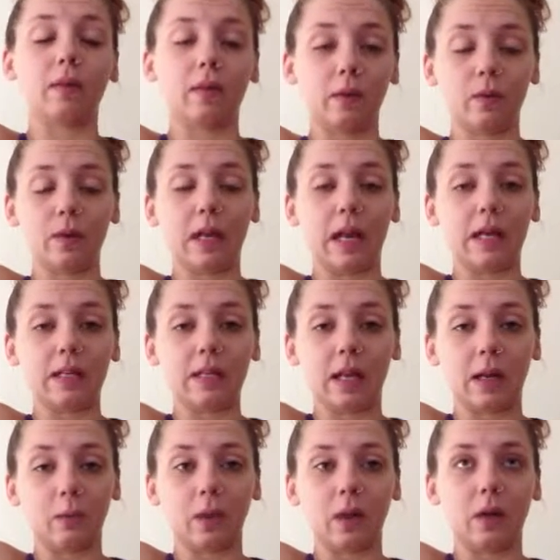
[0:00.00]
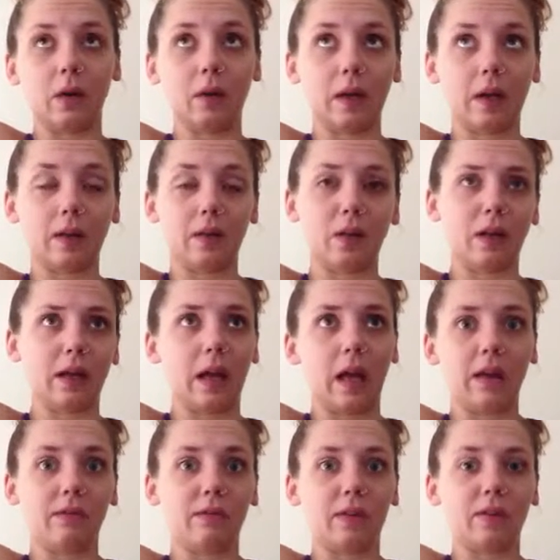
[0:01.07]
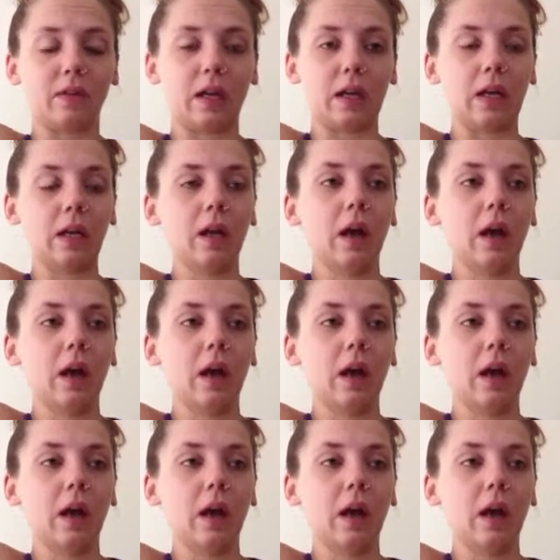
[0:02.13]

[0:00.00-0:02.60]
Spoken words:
It was an 8 to 9 window. They got there like 8:50.